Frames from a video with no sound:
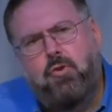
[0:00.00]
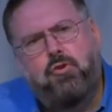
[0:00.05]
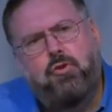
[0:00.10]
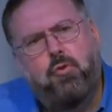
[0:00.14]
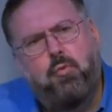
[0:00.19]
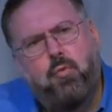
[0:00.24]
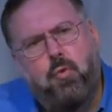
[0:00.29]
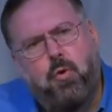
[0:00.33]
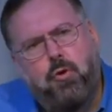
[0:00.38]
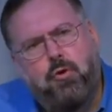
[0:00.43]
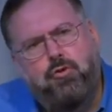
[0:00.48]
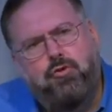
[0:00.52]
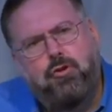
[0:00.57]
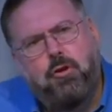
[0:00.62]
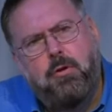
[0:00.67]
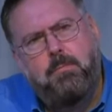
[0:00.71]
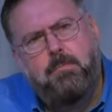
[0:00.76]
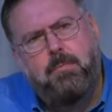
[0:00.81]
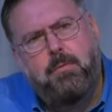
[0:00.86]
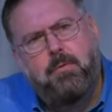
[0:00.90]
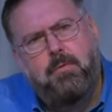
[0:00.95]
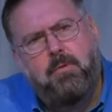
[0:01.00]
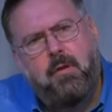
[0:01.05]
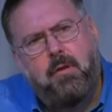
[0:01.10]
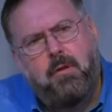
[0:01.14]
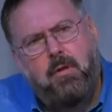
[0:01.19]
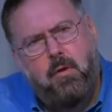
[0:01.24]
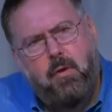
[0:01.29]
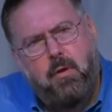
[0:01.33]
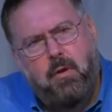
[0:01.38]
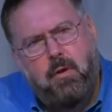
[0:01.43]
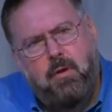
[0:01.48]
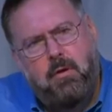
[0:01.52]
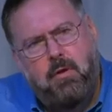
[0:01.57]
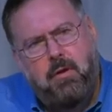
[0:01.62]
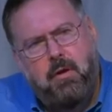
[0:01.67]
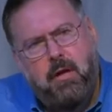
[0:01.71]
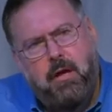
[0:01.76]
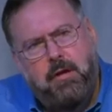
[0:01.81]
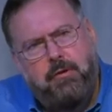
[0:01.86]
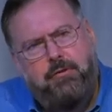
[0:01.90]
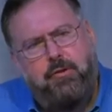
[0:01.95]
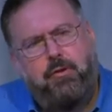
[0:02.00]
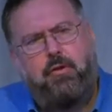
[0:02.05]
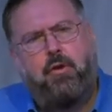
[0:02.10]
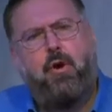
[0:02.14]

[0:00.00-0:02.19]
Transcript: to worship the Lord, to